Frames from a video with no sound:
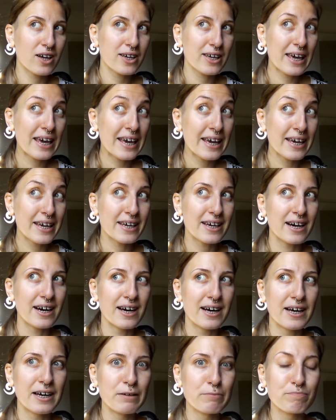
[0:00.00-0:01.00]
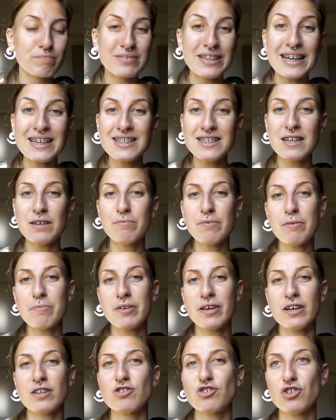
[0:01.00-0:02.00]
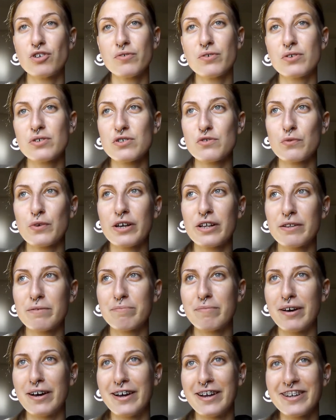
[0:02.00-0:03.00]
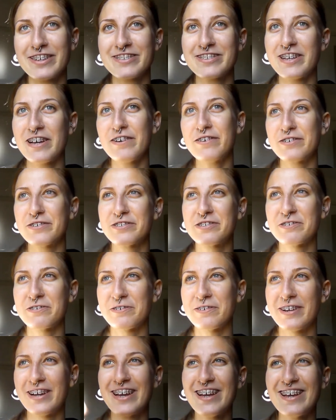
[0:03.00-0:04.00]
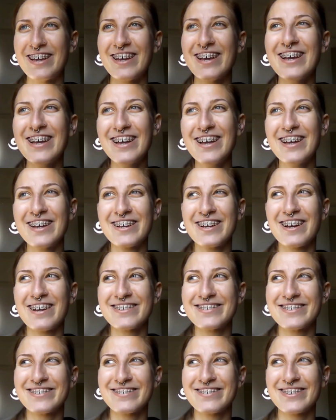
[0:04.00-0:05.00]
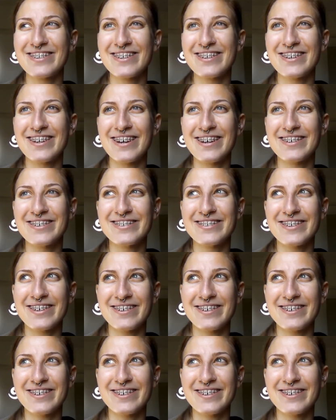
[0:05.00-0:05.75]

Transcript: Okay, next time maybe I'll show you as well my territory, because it's really nice